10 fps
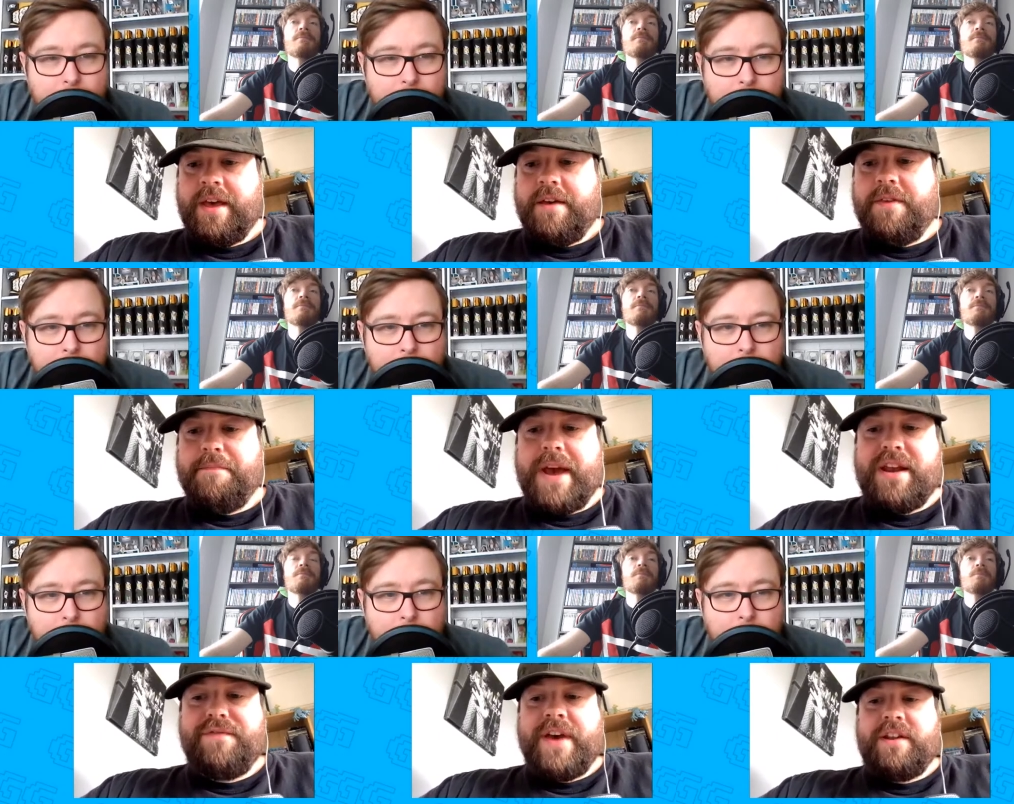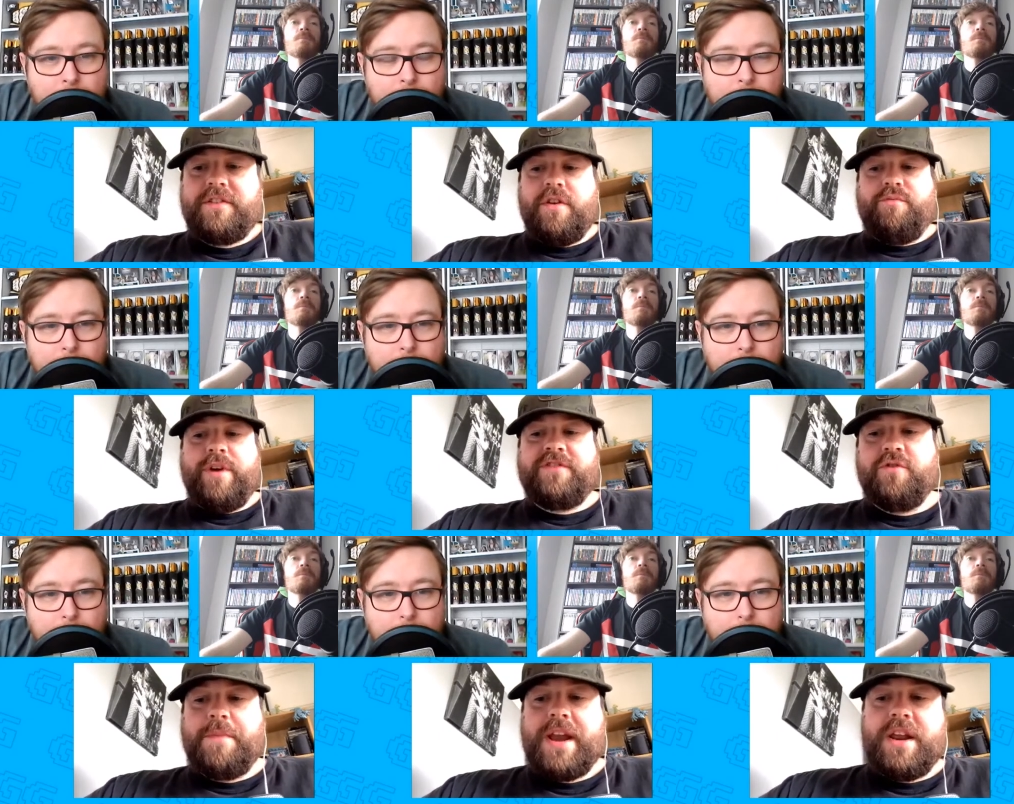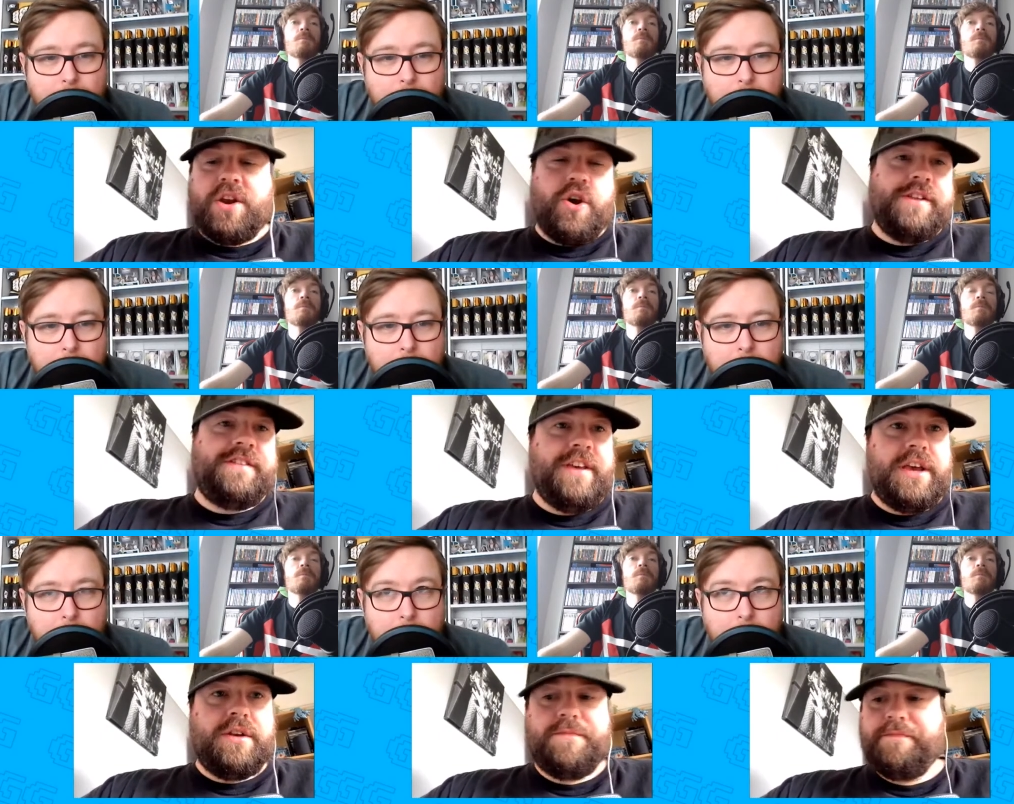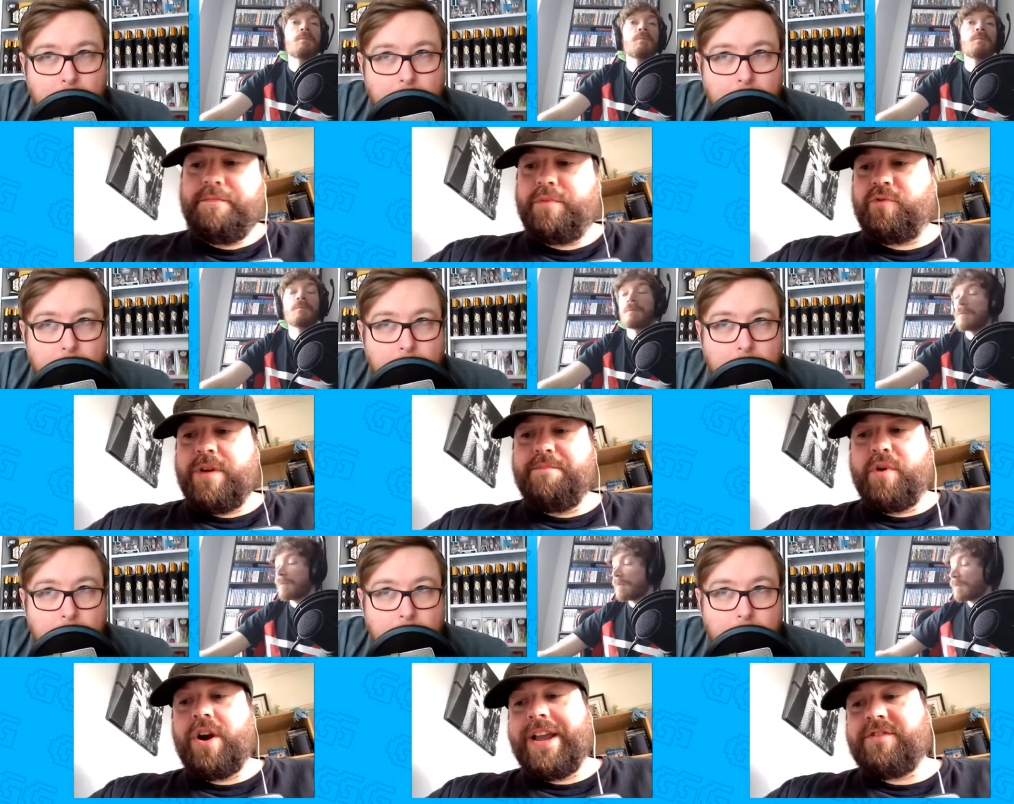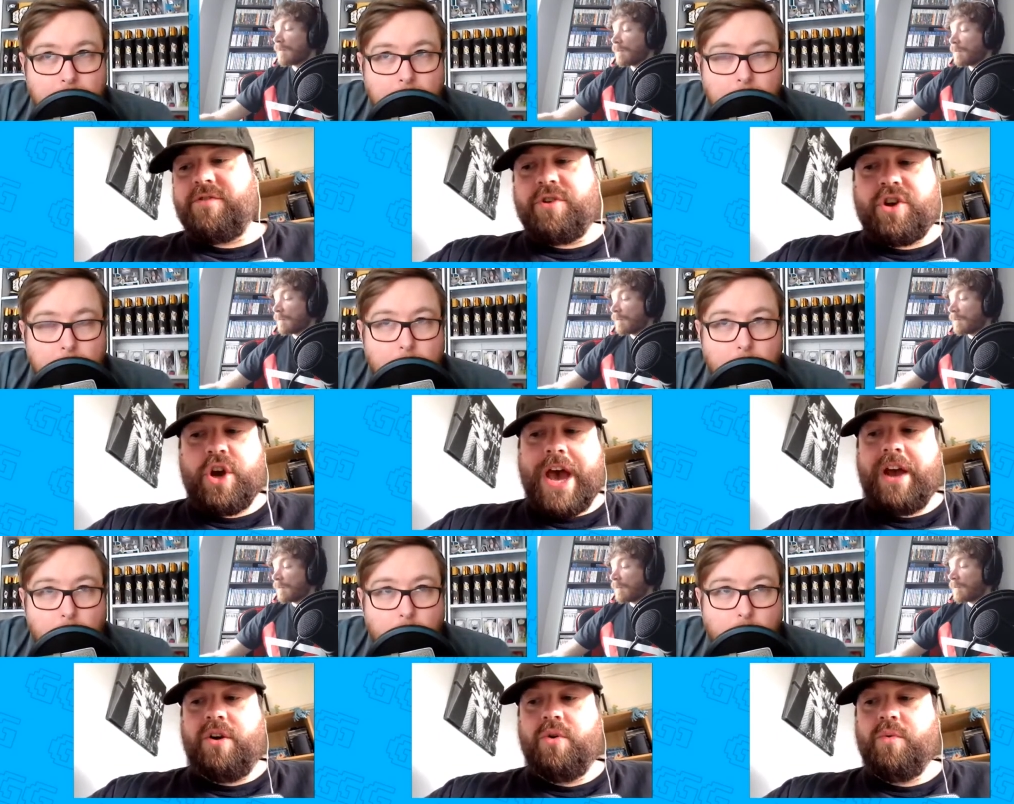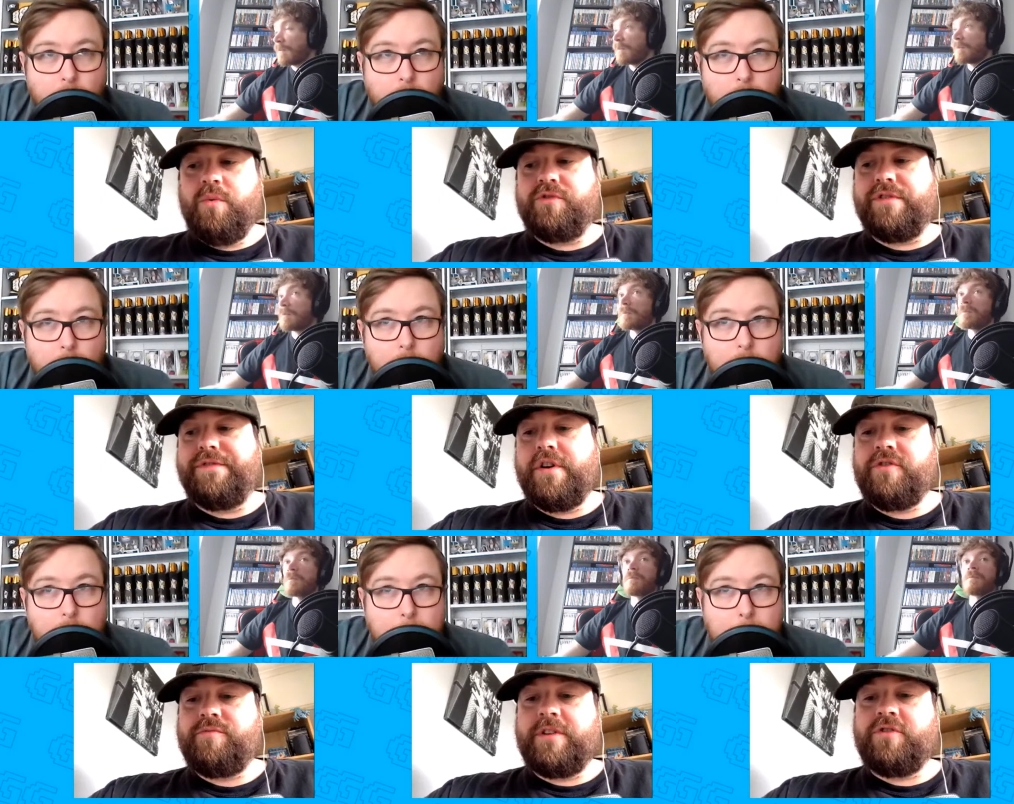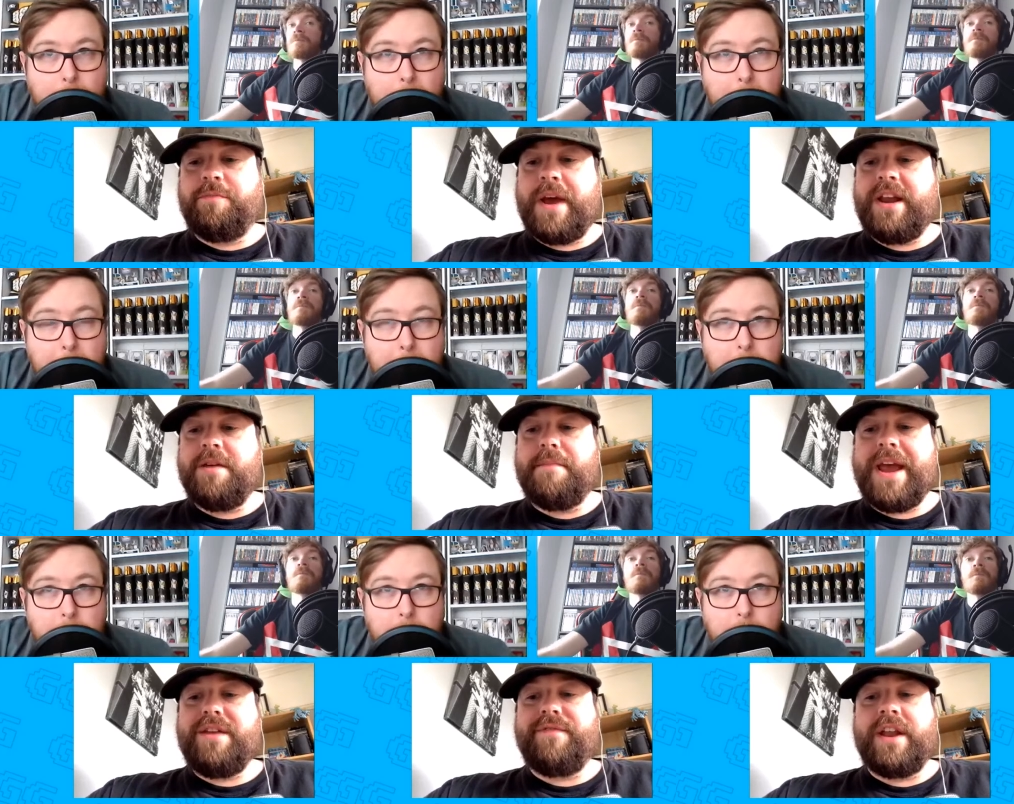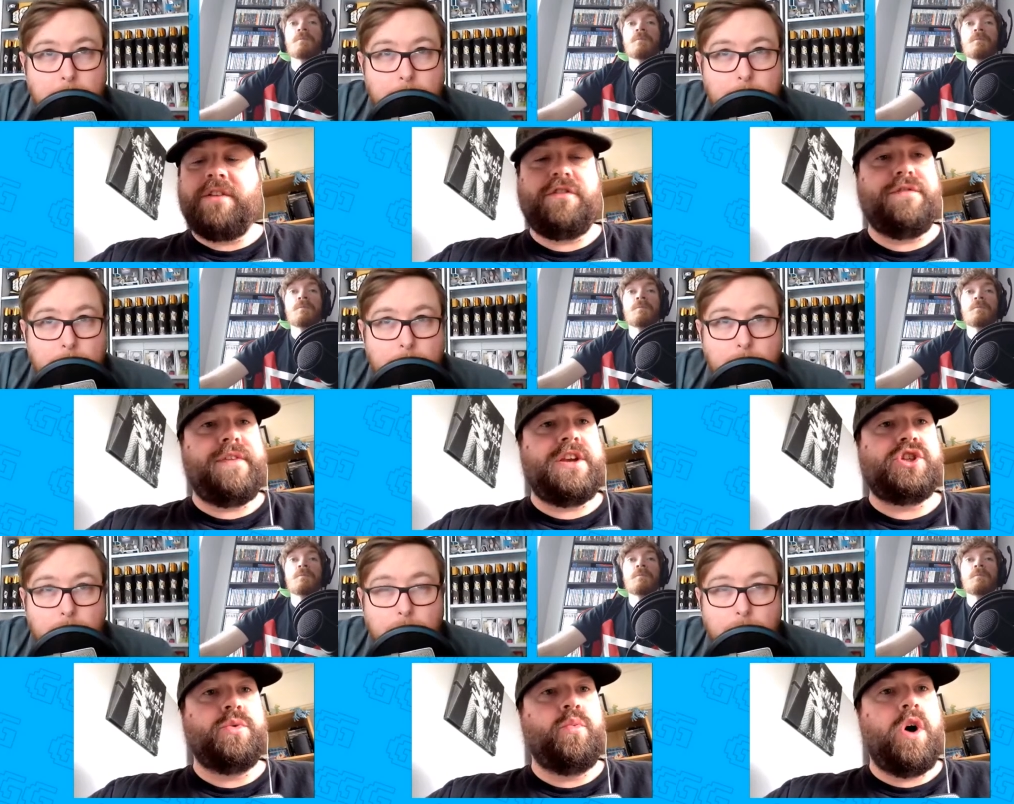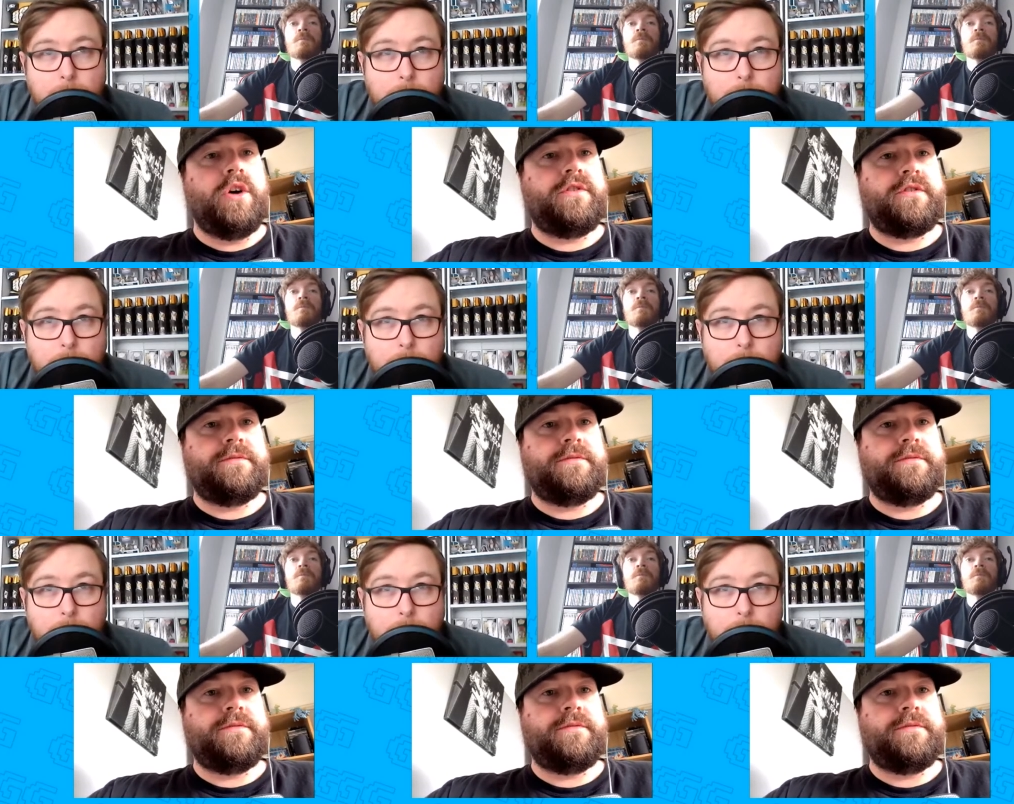Speaker 1: The main event of WrestleMania 19 between Brock Lesnar and Kurt Angle was the first WrestleMania main event to feature what?